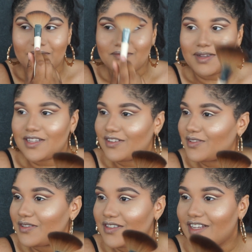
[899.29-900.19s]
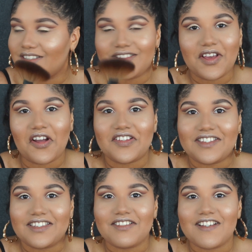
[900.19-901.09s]
my little two hands. Are you
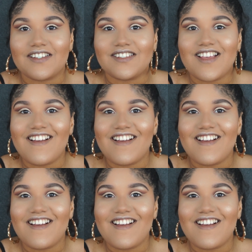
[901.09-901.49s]
serious?